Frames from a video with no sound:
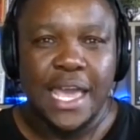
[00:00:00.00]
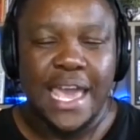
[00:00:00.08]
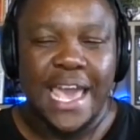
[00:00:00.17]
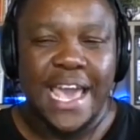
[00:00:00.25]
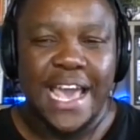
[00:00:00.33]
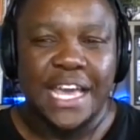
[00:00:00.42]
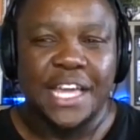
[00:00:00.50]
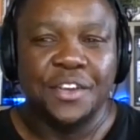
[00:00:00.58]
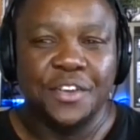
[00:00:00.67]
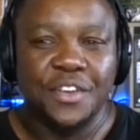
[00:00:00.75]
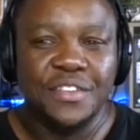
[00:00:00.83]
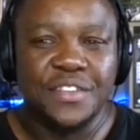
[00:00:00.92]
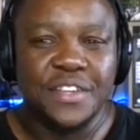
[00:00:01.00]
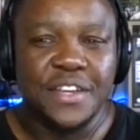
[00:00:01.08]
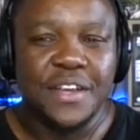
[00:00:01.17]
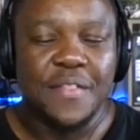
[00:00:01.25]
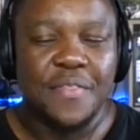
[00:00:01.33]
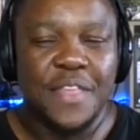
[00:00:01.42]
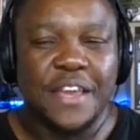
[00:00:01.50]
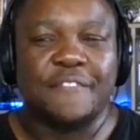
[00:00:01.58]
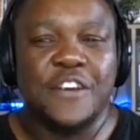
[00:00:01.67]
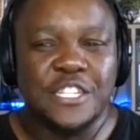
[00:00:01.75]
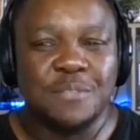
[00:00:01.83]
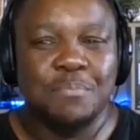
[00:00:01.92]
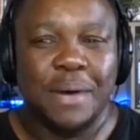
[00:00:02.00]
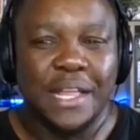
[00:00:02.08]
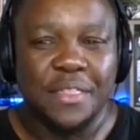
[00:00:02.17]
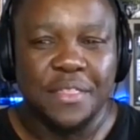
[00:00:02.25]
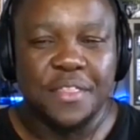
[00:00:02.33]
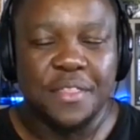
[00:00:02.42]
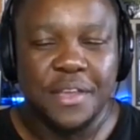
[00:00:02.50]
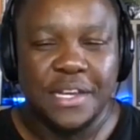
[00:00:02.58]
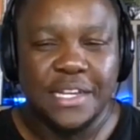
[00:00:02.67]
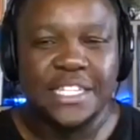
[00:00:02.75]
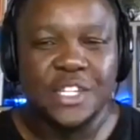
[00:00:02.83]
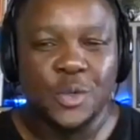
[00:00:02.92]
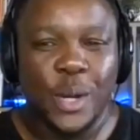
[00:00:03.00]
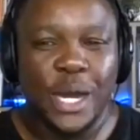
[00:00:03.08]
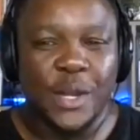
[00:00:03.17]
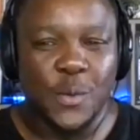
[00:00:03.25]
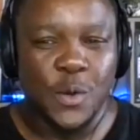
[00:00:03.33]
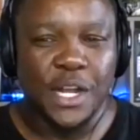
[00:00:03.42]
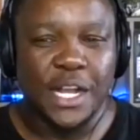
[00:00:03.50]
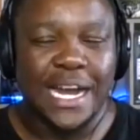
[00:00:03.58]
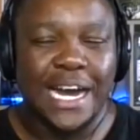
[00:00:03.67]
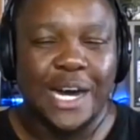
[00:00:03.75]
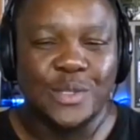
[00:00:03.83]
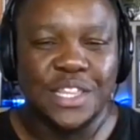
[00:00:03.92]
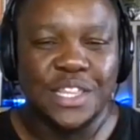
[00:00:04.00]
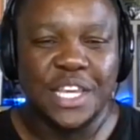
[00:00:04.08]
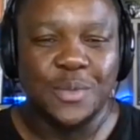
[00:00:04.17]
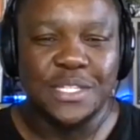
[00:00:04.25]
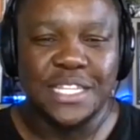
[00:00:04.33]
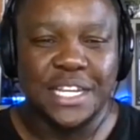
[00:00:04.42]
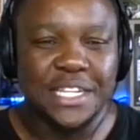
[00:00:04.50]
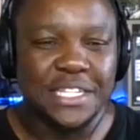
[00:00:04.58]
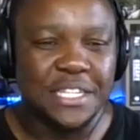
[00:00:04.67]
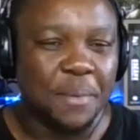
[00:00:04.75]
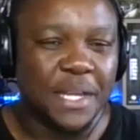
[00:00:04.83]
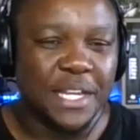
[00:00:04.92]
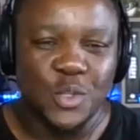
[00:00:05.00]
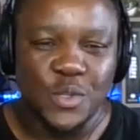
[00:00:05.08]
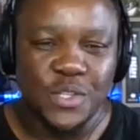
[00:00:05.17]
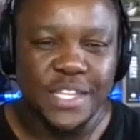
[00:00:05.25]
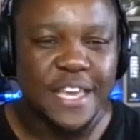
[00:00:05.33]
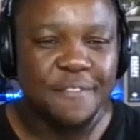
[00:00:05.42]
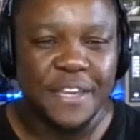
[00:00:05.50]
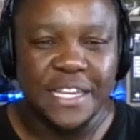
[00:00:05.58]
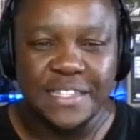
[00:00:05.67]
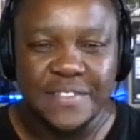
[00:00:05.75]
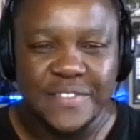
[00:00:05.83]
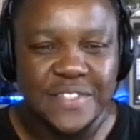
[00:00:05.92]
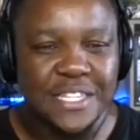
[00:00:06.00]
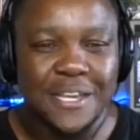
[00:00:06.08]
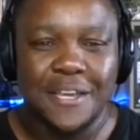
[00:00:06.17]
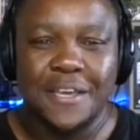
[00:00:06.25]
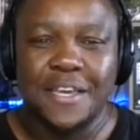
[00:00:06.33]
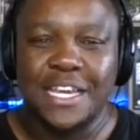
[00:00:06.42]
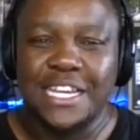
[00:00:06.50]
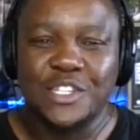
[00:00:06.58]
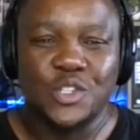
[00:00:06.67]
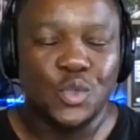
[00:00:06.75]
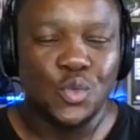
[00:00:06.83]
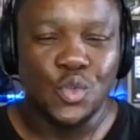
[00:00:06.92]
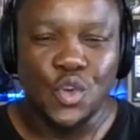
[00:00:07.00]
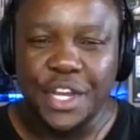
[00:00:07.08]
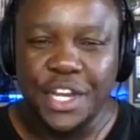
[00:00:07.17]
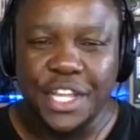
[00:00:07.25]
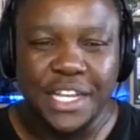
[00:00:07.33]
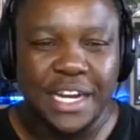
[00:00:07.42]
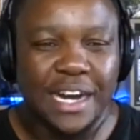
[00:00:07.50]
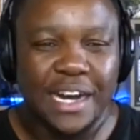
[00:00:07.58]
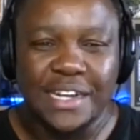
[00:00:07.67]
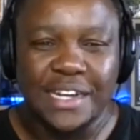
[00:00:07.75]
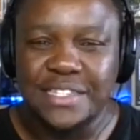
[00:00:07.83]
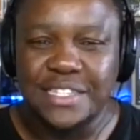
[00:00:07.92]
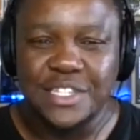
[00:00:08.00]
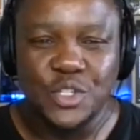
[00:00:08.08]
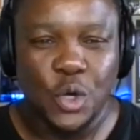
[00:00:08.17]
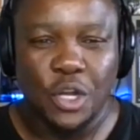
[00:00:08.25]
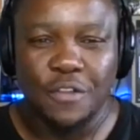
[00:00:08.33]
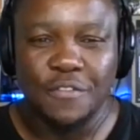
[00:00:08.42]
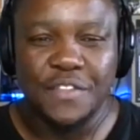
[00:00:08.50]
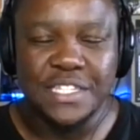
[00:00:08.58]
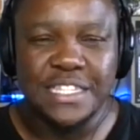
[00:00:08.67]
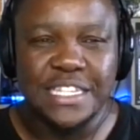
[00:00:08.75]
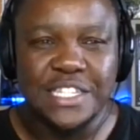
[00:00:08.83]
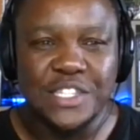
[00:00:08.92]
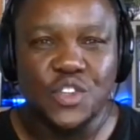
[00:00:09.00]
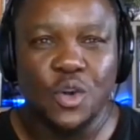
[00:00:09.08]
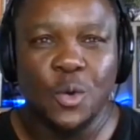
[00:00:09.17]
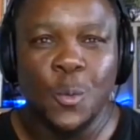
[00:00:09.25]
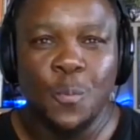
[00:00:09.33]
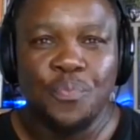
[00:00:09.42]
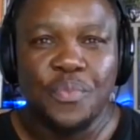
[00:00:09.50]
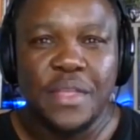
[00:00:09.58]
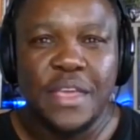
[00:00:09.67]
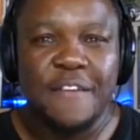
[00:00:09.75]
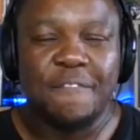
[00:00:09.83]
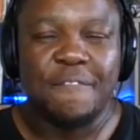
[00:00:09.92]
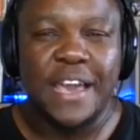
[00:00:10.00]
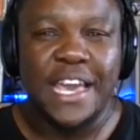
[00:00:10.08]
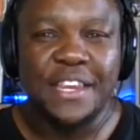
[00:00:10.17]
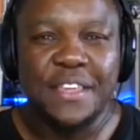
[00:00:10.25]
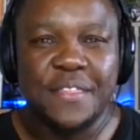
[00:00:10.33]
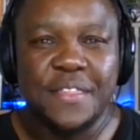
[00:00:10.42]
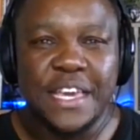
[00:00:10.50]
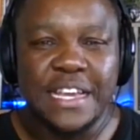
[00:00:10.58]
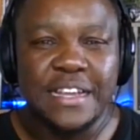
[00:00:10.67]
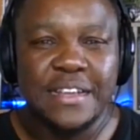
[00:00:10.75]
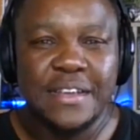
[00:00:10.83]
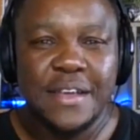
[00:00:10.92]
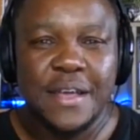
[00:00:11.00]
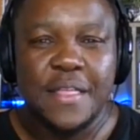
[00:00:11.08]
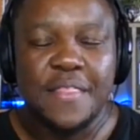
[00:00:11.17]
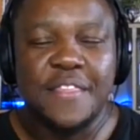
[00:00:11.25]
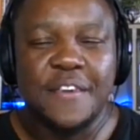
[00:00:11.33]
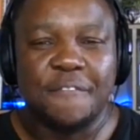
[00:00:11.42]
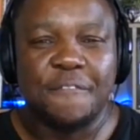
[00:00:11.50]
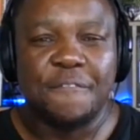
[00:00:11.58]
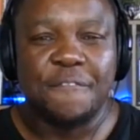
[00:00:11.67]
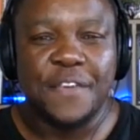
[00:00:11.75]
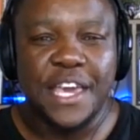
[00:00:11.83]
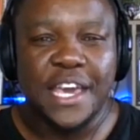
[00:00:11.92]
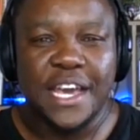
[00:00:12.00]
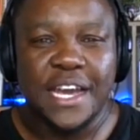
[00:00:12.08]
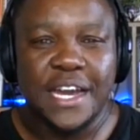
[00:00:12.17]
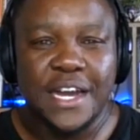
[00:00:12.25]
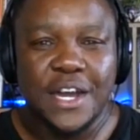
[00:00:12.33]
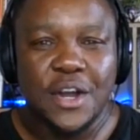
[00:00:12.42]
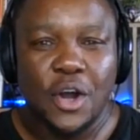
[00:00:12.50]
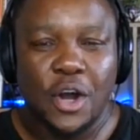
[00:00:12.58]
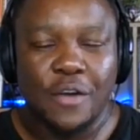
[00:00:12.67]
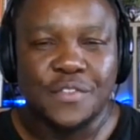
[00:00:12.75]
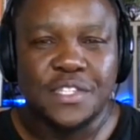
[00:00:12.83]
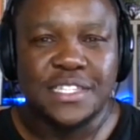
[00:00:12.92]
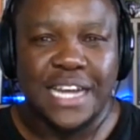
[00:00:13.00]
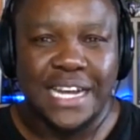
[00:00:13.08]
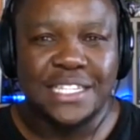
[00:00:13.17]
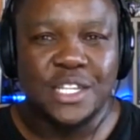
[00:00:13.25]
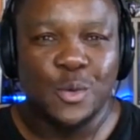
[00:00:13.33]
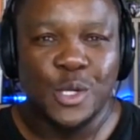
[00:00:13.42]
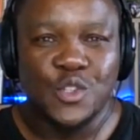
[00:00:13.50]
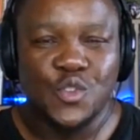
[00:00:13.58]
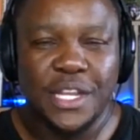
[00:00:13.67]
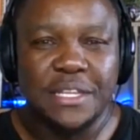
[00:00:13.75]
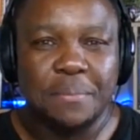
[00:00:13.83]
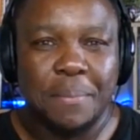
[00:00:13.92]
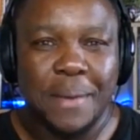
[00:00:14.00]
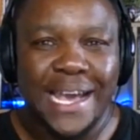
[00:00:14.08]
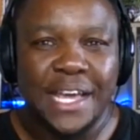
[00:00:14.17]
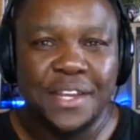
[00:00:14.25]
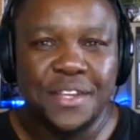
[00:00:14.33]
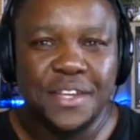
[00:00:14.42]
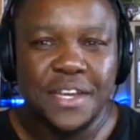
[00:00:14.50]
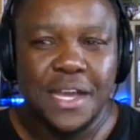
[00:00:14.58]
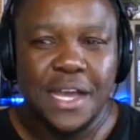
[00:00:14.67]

And that first month didn't quite work out. And then we started dipping into savings, into credit cards, into all of these things. So, if anything, the fear of starting was really bad.